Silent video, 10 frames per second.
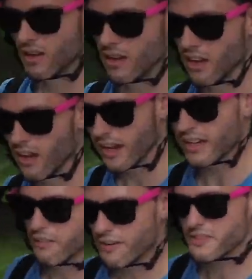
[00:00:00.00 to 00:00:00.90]
All right,
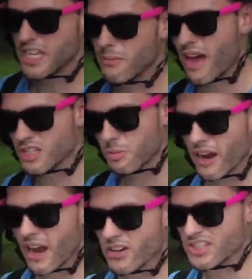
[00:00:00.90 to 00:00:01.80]
15 miles per
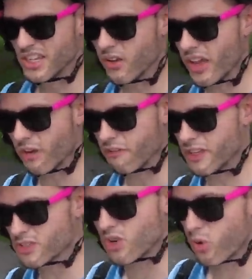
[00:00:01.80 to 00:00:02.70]
hour. Still though,
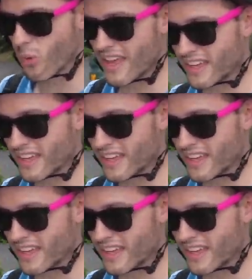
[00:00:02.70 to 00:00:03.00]
feels quick.